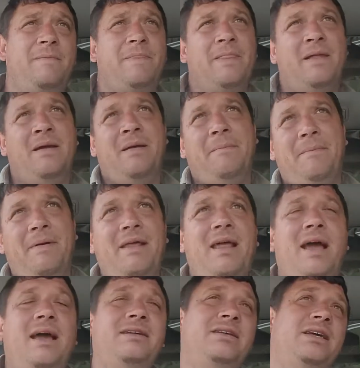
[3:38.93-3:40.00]
but
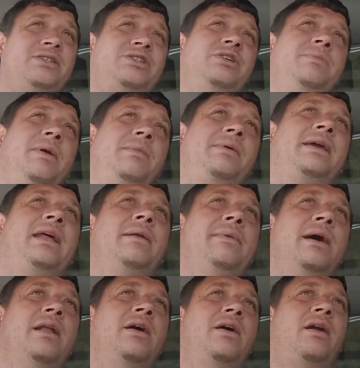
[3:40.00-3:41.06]
I should be able to get
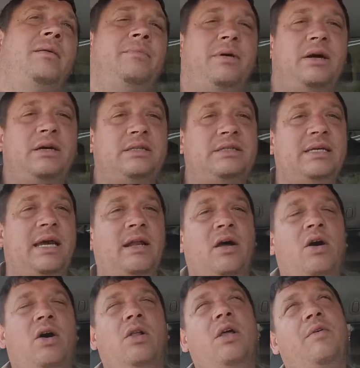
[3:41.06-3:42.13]
about $100 out of
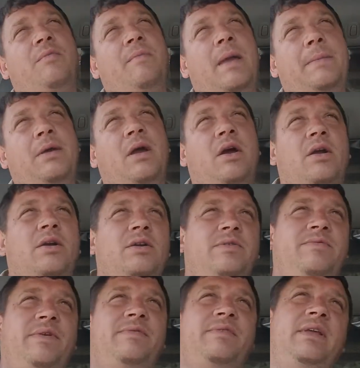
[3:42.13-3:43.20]
all of them, maybe
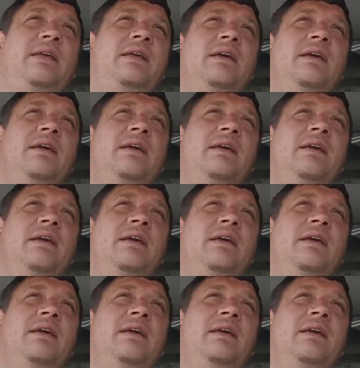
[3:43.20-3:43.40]
150.